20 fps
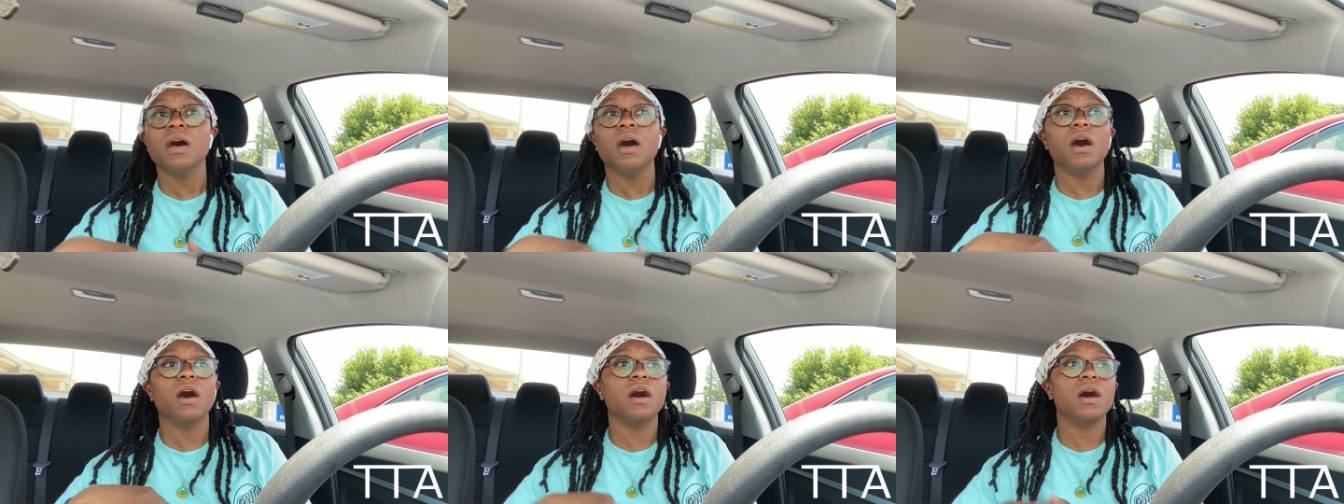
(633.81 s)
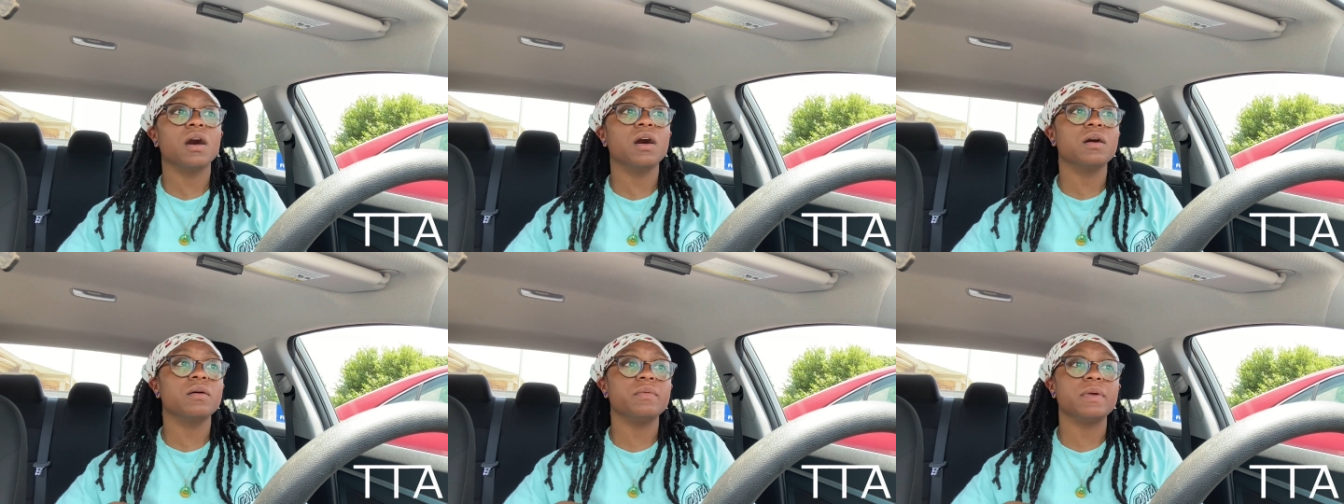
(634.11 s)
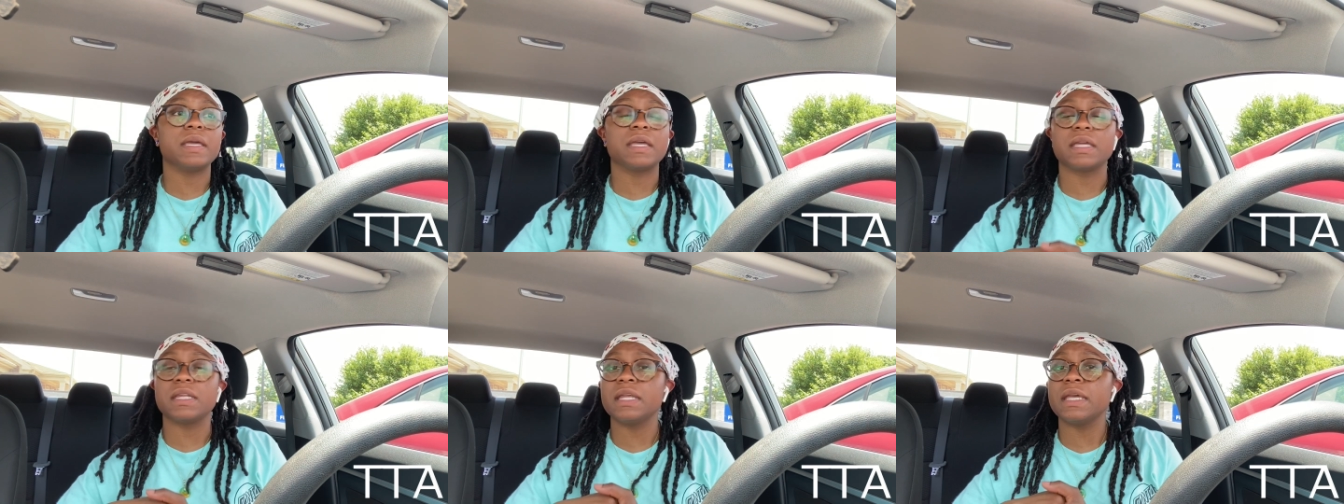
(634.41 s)
Um,
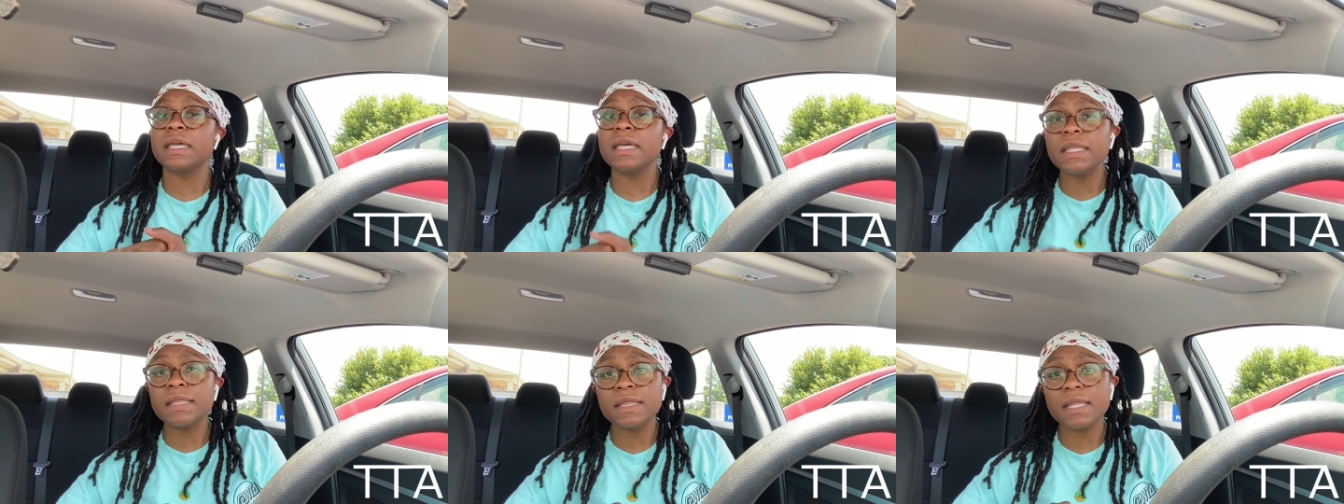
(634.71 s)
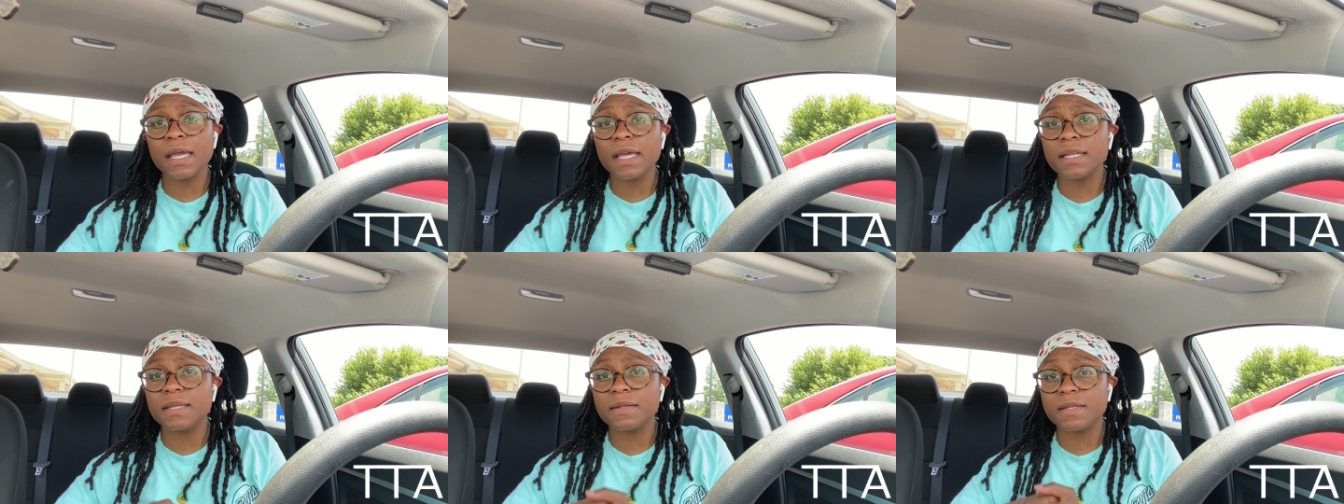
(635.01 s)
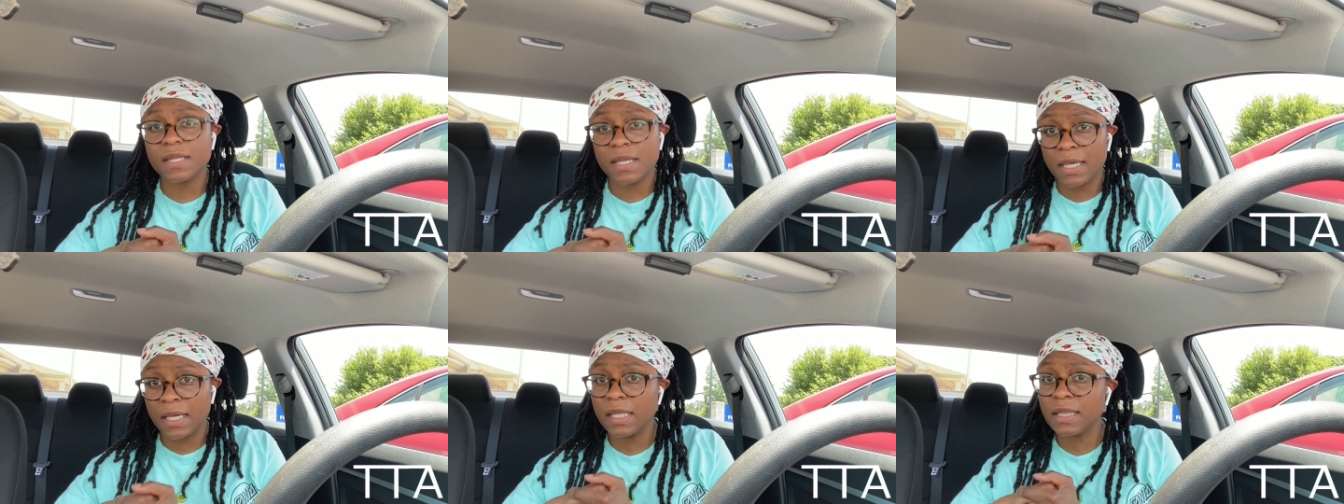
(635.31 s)
and hit that
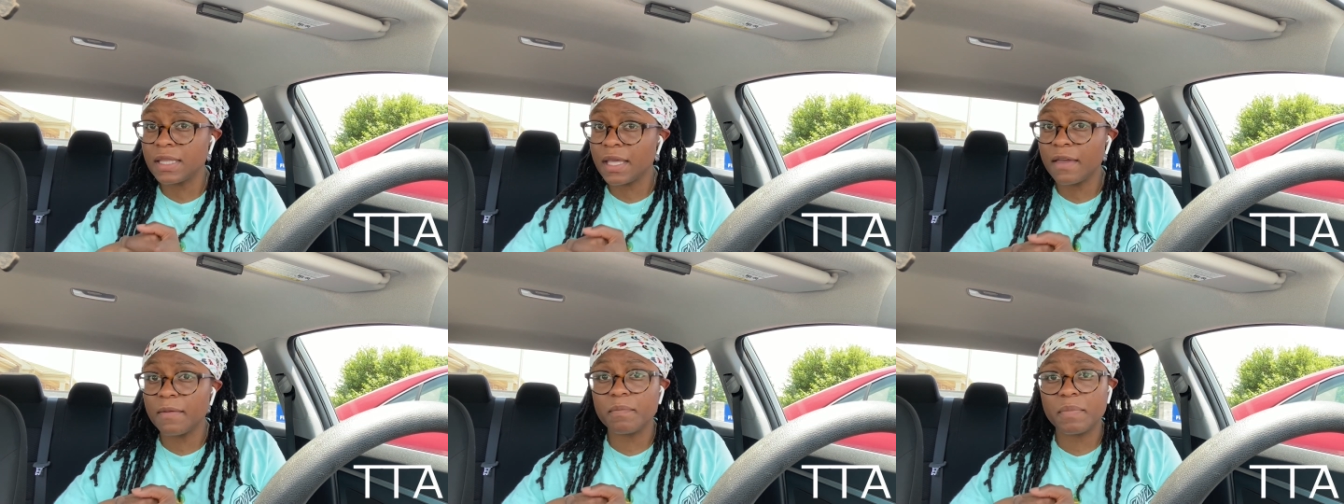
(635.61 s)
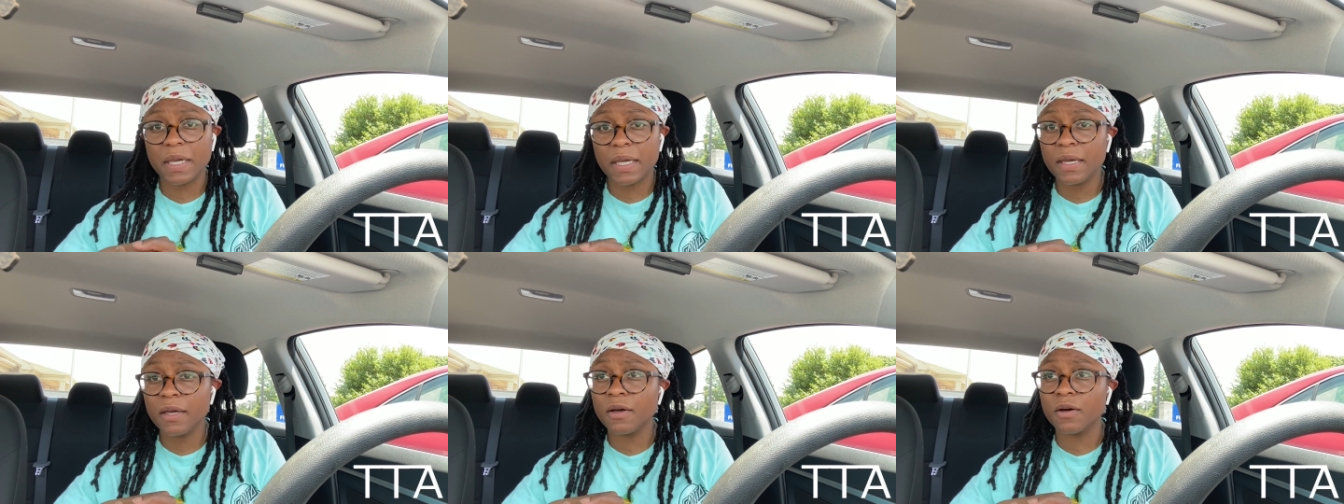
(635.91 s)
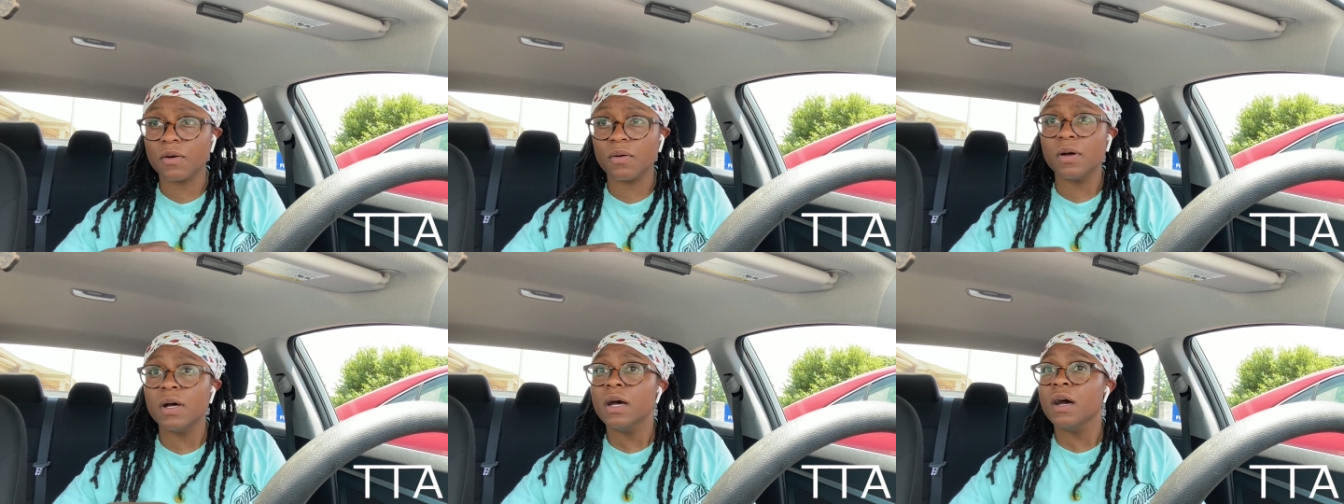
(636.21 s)
hit that
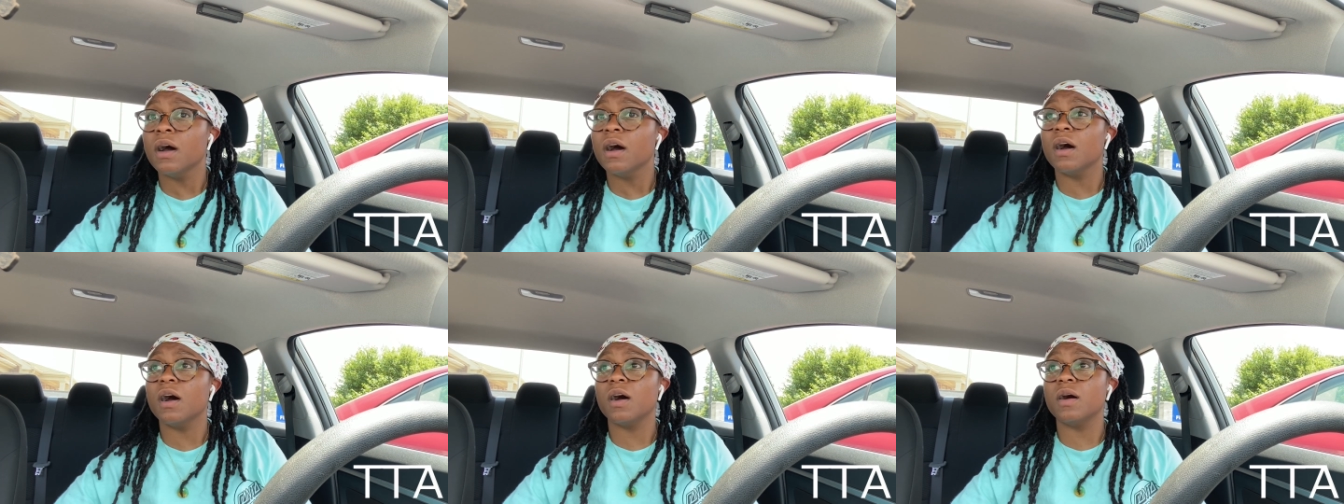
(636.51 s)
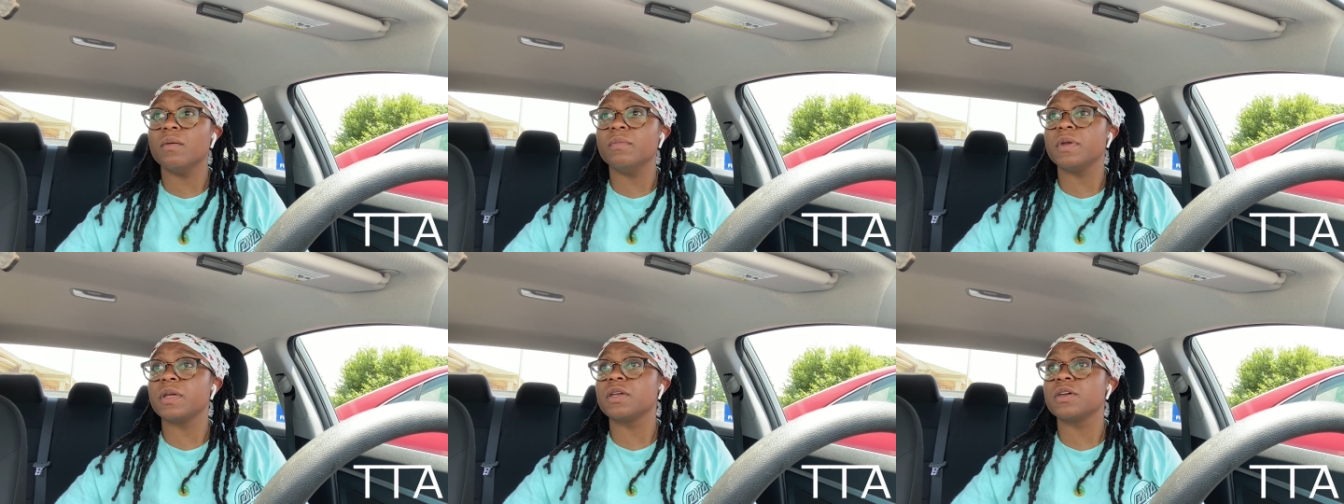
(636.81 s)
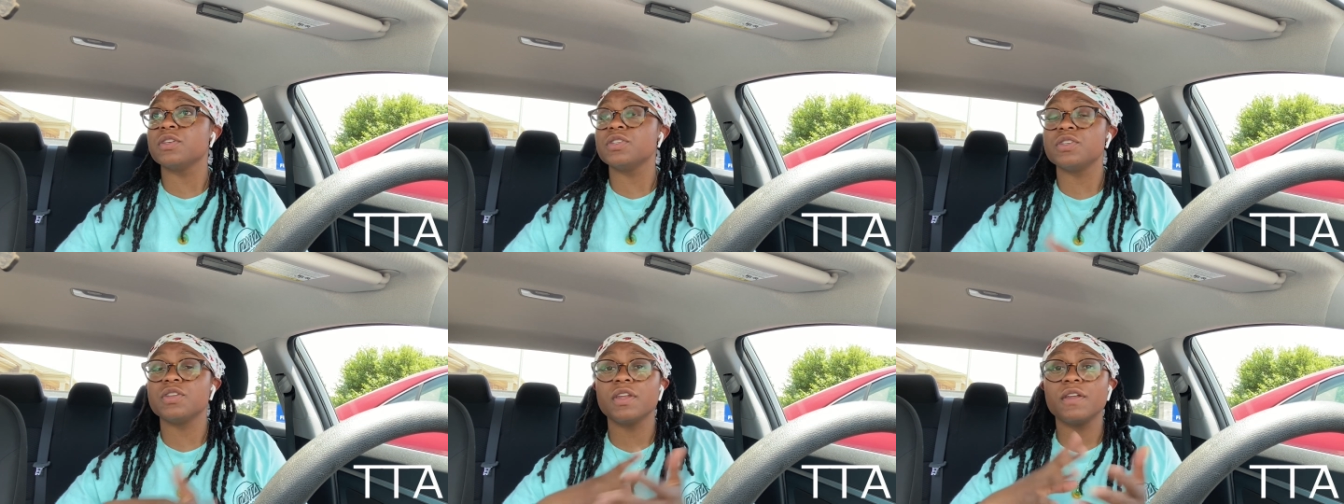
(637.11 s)
bell um,
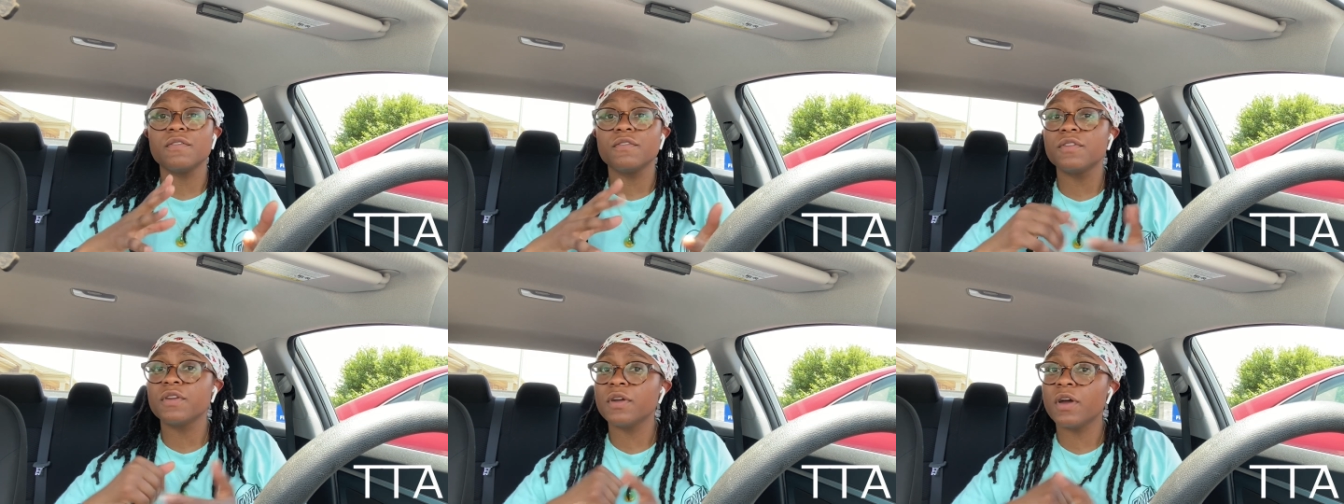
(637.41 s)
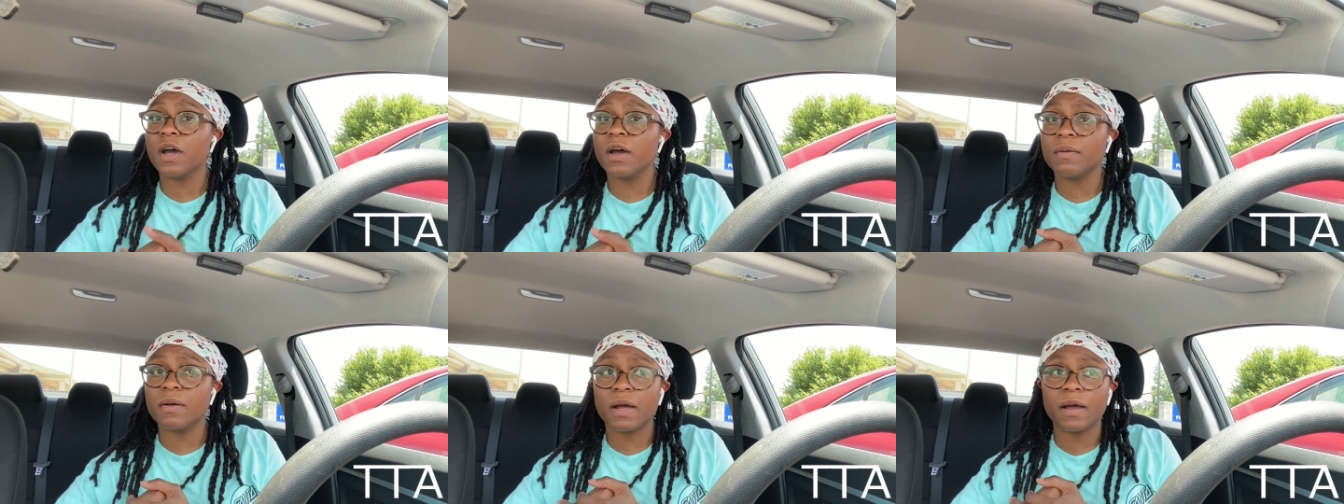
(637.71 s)
because you never know.